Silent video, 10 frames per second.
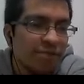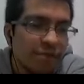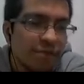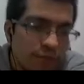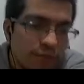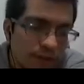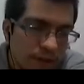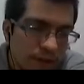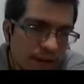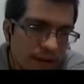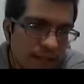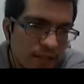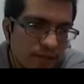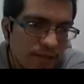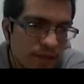for the OIDs of
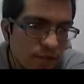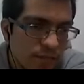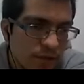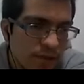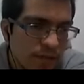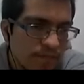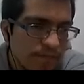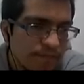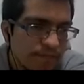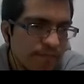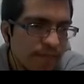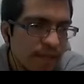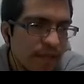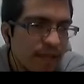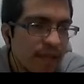the non-body,
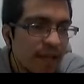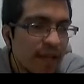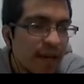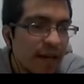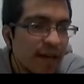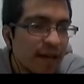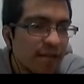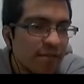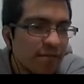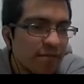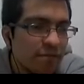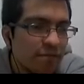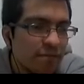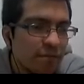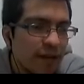and
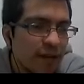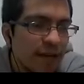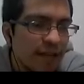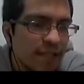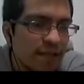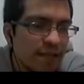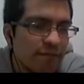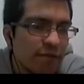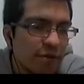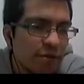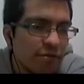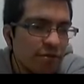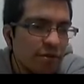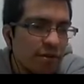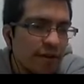we are asking for those
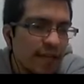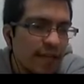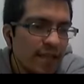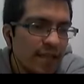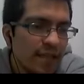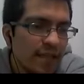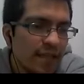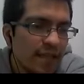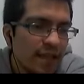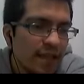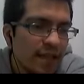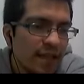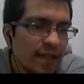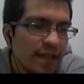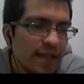OIDs in
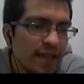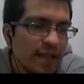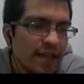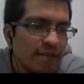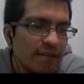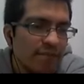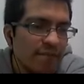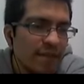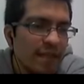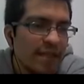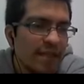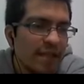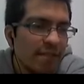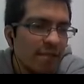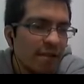the
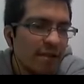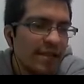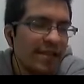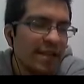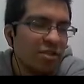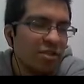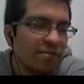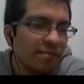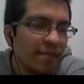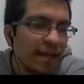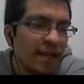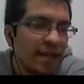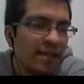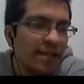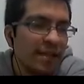table detection, and
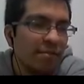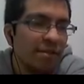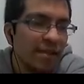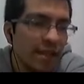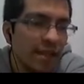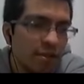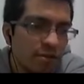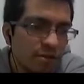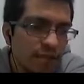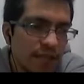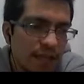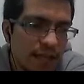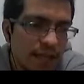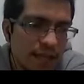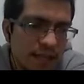the table detections
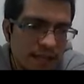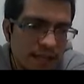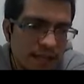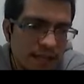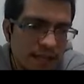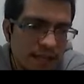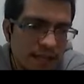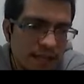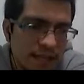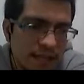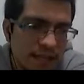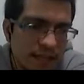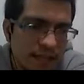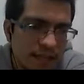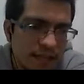has these columns.